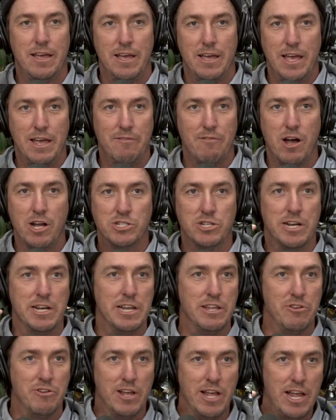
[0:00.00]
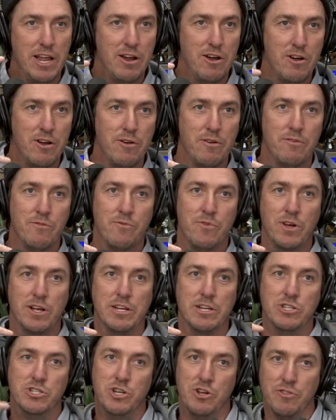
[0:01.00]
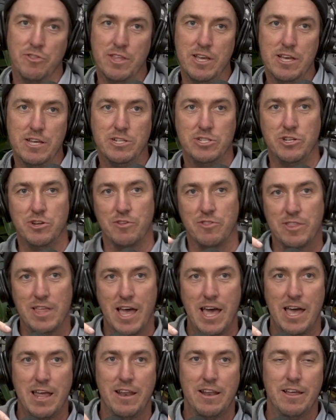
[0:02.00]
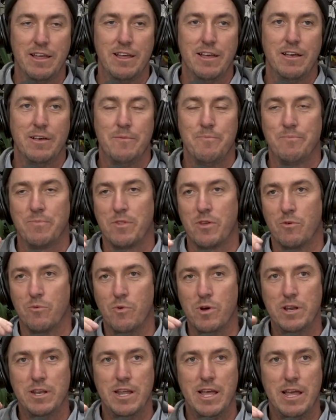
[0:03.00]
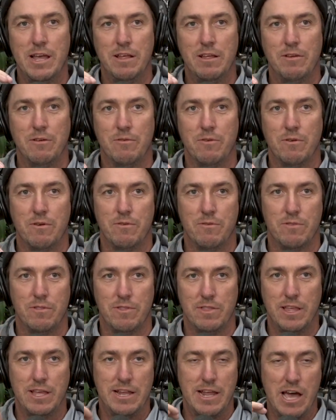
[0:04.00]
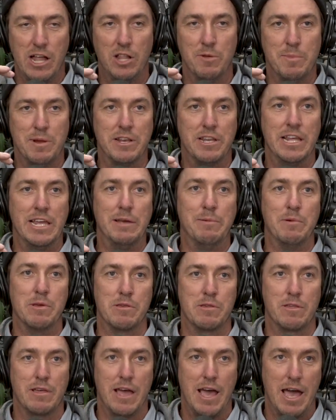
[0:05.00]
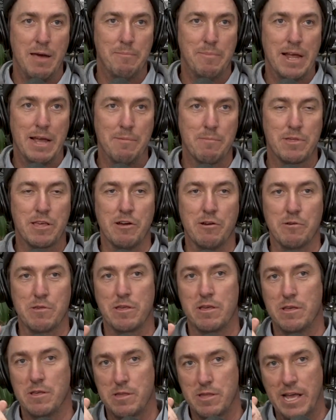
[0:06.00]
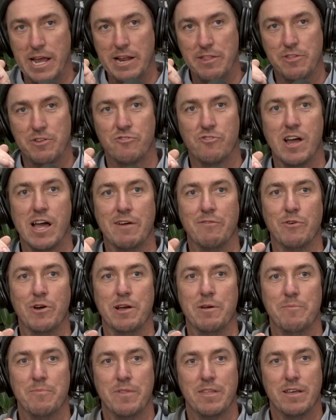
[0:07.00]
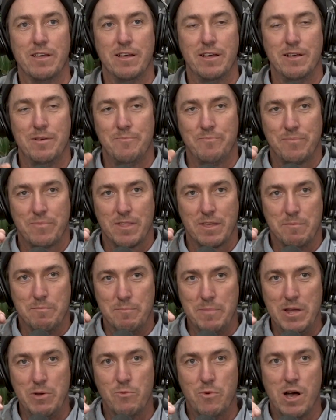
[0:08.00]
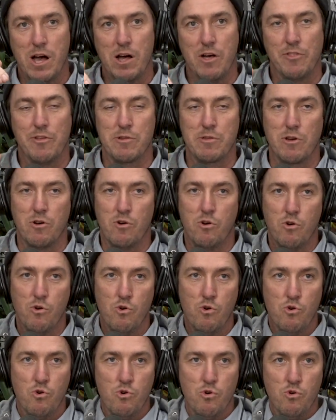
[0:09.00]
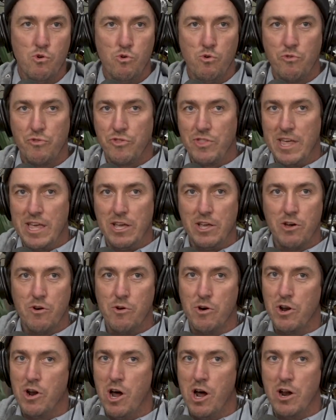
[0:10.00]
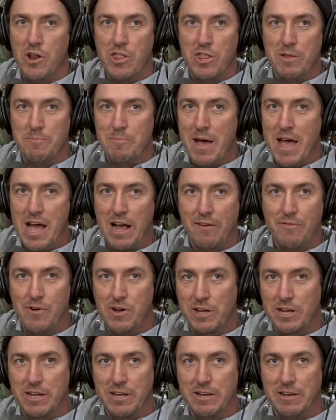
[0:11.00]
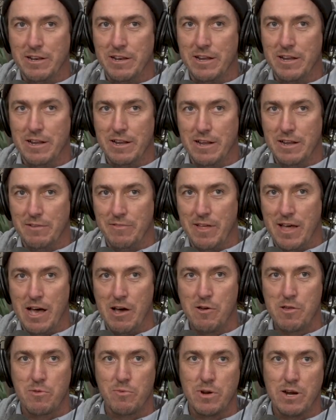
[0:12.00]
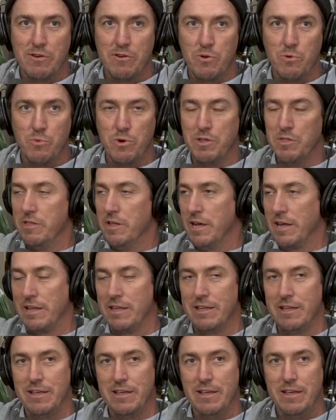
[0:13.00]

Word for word: hey, Roger, I need you here. Fucking shoot this, shoot that. One day, the Element team is at Bam's house, skating the driveway. Meanwhile, there's a whole thing going on in the back fucking of the house, whatever, with like